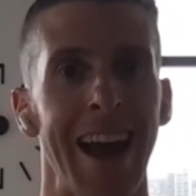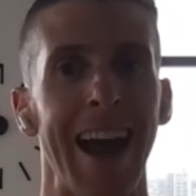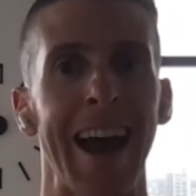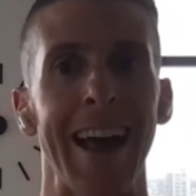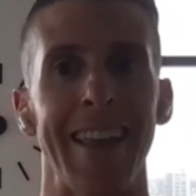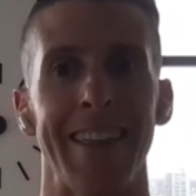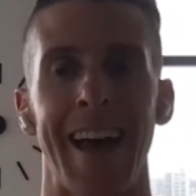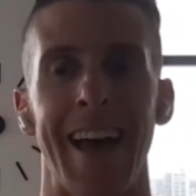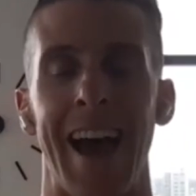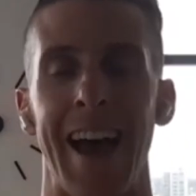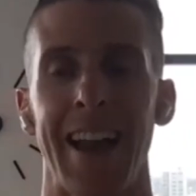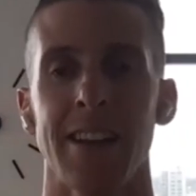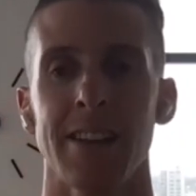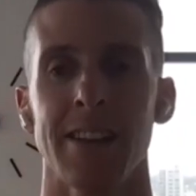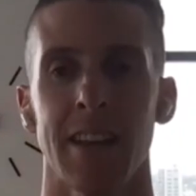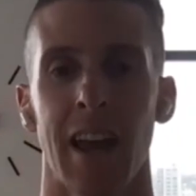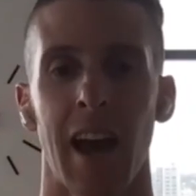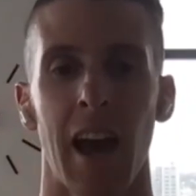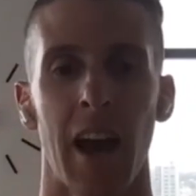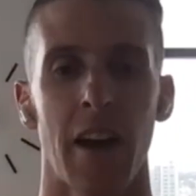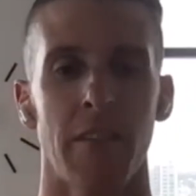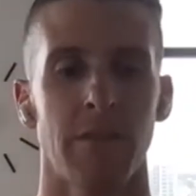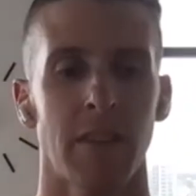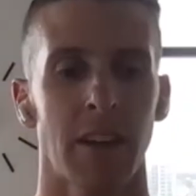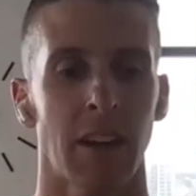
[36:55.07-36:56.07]
And that is
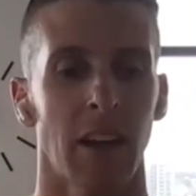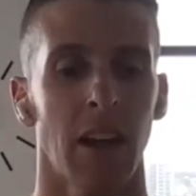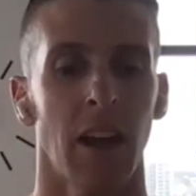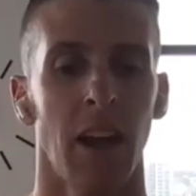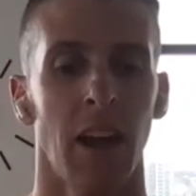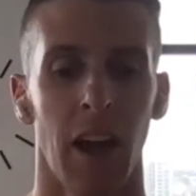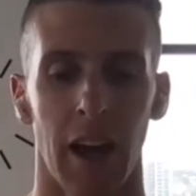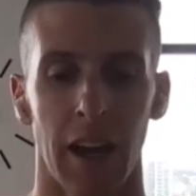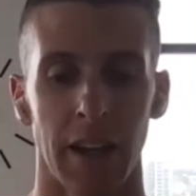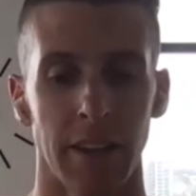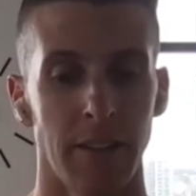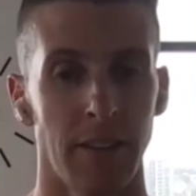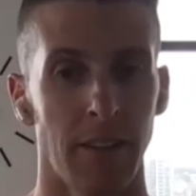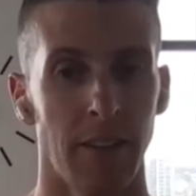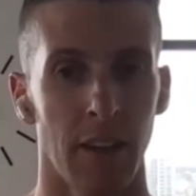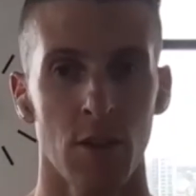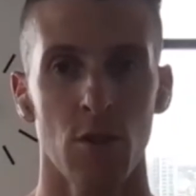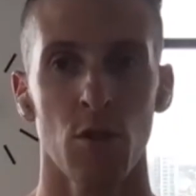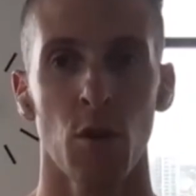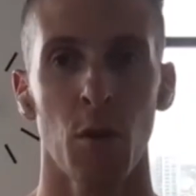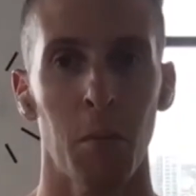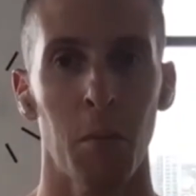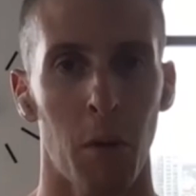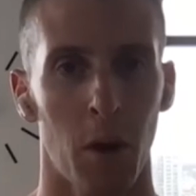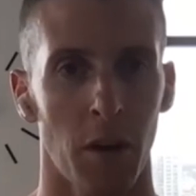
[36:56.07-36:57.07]
having a
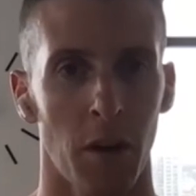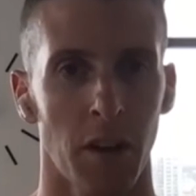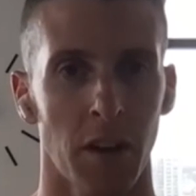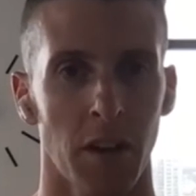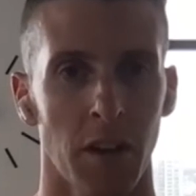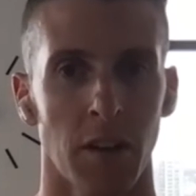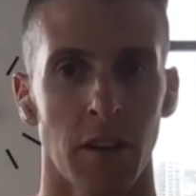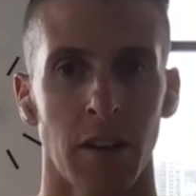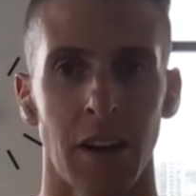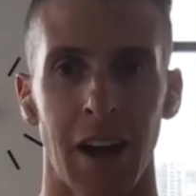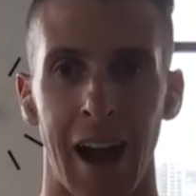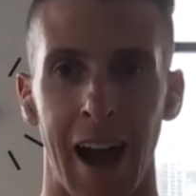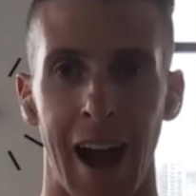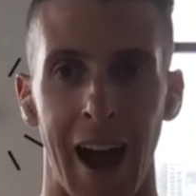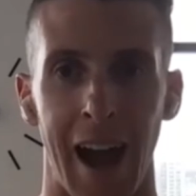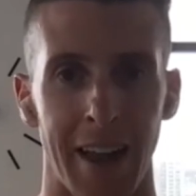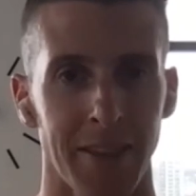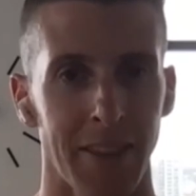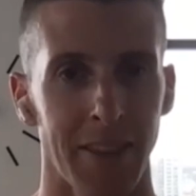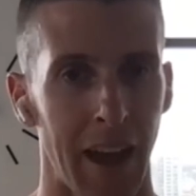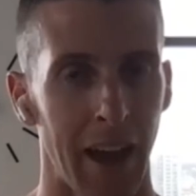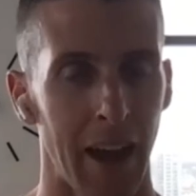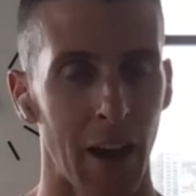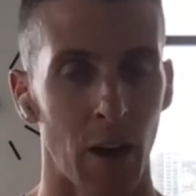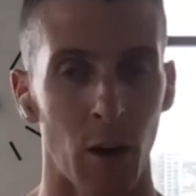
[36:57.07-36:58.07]
digital marketer
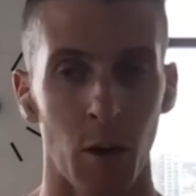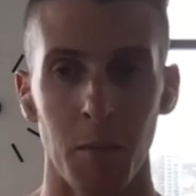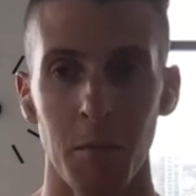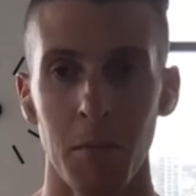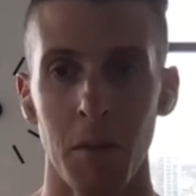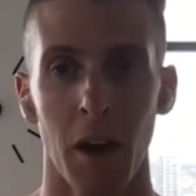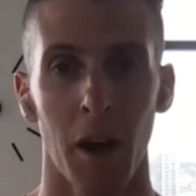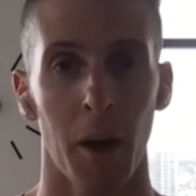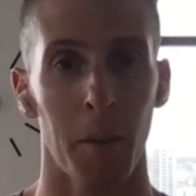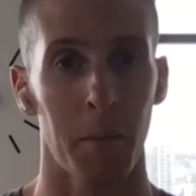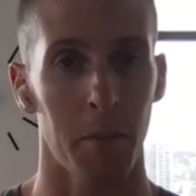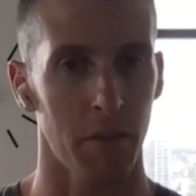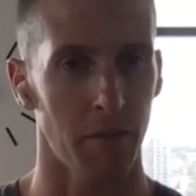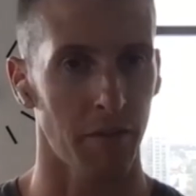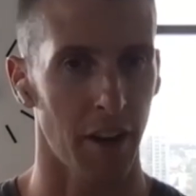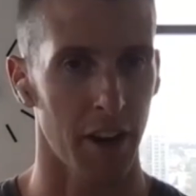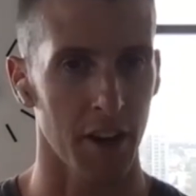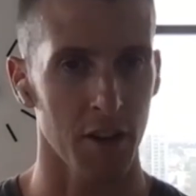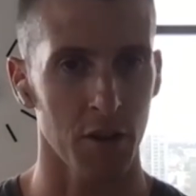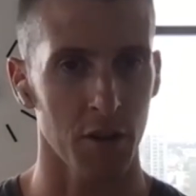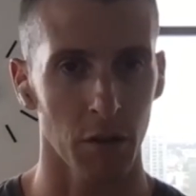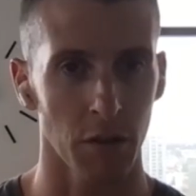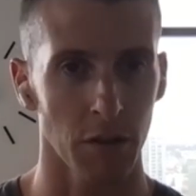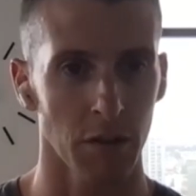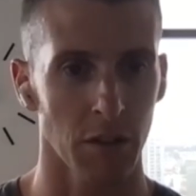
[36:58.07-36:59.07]
at the helm, a
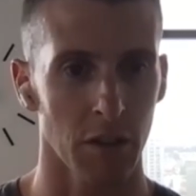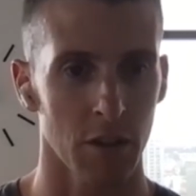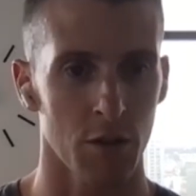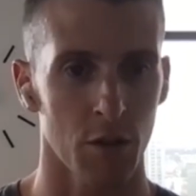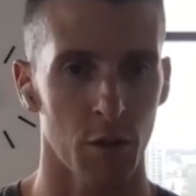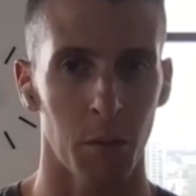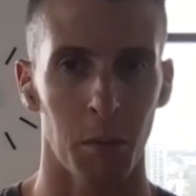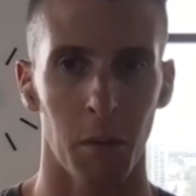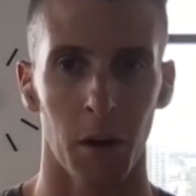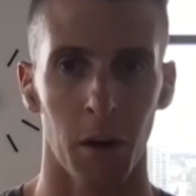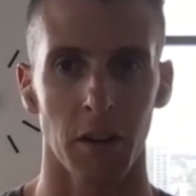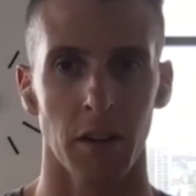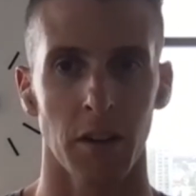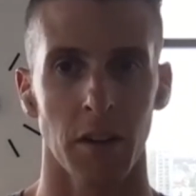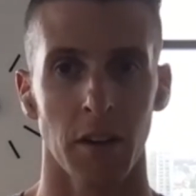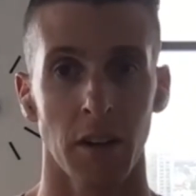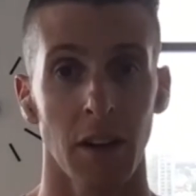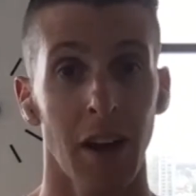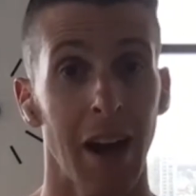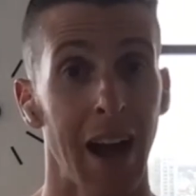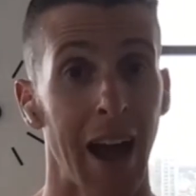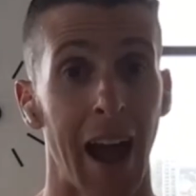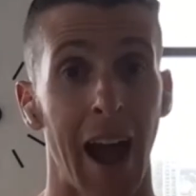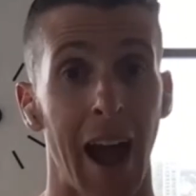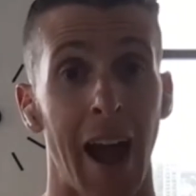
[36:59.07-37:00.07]
professional digital
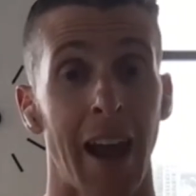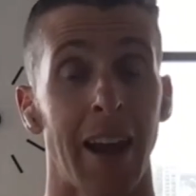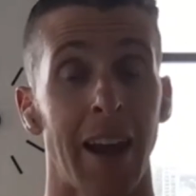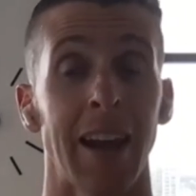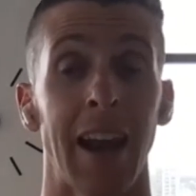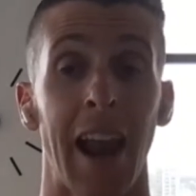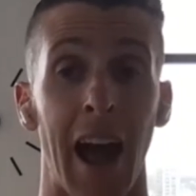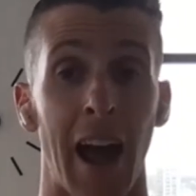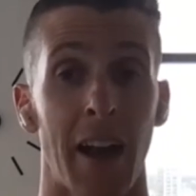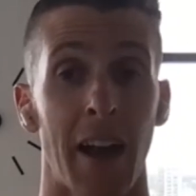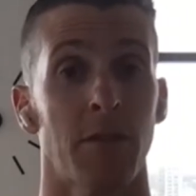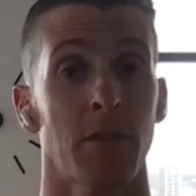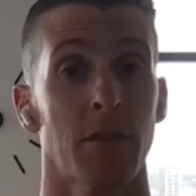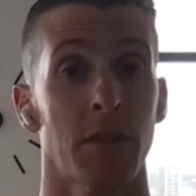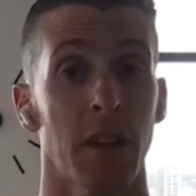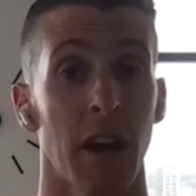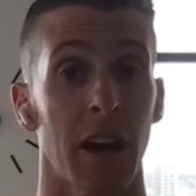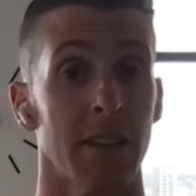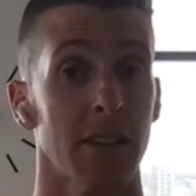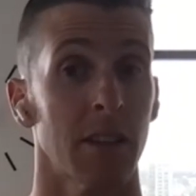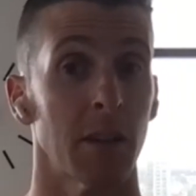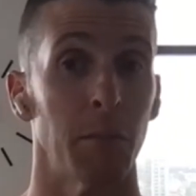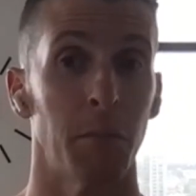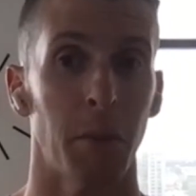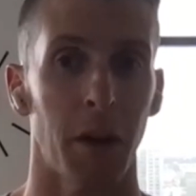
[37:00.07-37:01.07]
marketer, and an
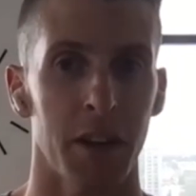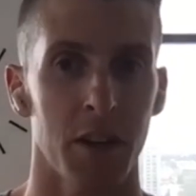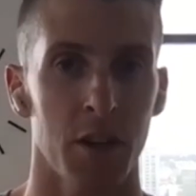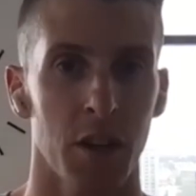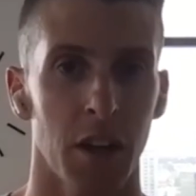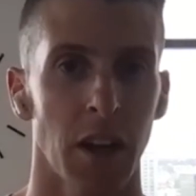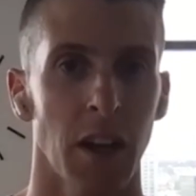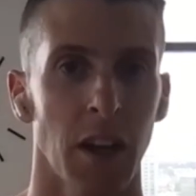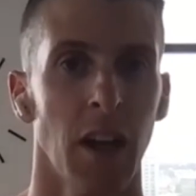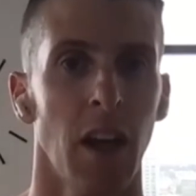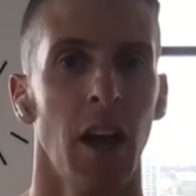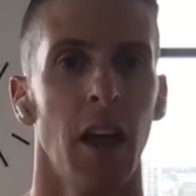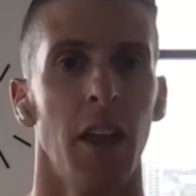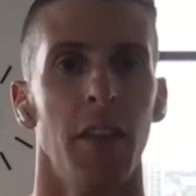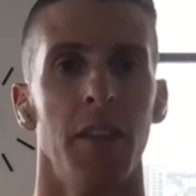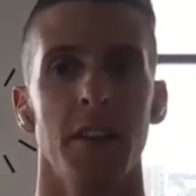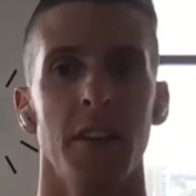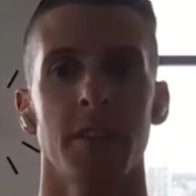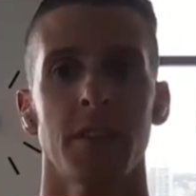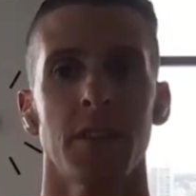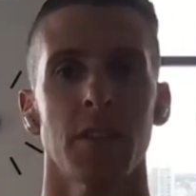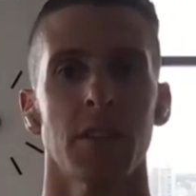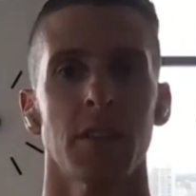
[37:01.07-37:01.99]
advertising budget. This